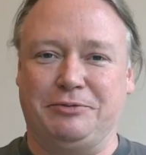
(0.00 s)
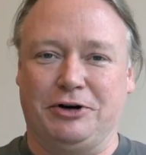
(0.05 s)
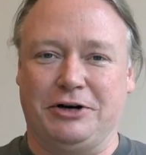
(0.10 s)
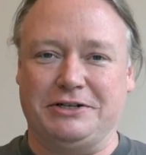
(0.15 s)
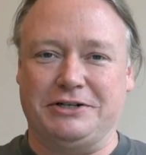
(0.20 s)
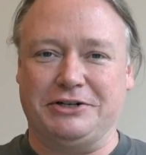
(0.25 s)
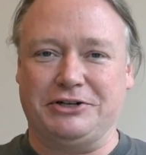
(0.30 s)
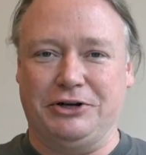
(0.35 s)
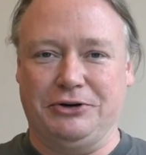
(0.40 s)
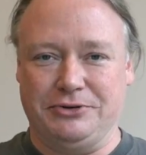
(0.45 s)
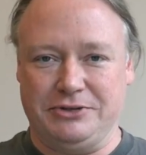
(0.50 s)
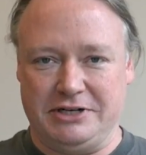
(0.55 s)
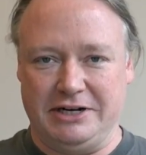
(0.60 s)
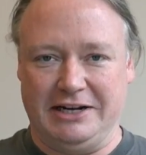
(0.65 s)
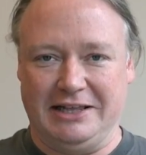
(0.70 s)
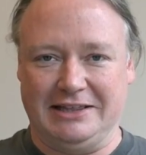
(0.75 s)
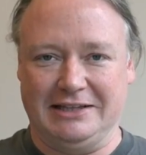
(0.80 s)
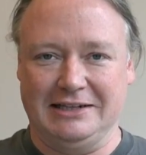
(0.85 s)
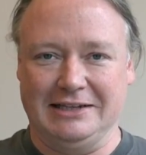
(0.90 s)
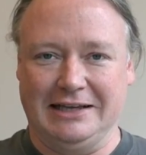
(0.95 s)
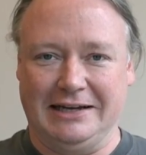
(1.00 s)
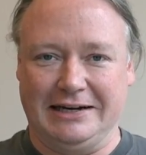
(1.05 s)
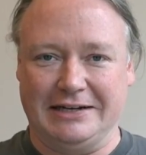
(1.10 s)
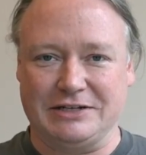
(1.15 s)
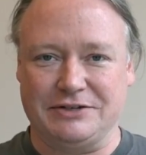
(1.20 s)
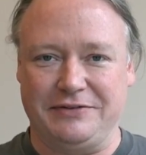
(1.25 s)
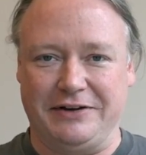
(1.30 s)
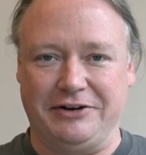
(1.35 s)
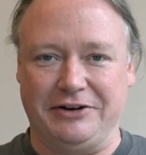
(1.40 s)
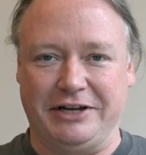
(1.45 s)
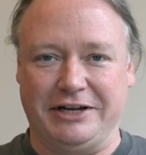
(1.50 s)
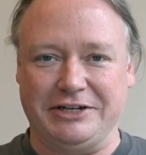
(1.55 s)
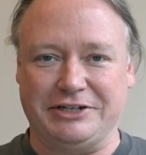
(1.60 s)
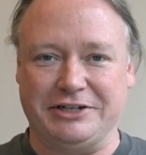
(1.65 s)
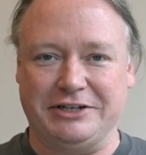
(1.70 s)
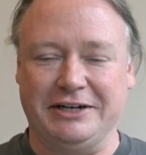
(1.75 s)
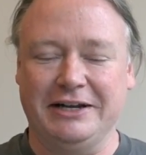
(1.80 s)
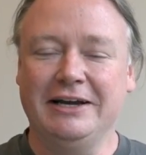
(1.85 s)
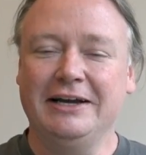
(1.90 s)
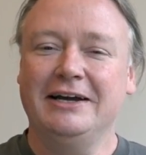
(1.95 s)
project hosted at the Linux
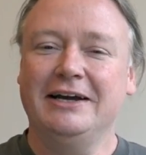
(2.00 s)
Foundation.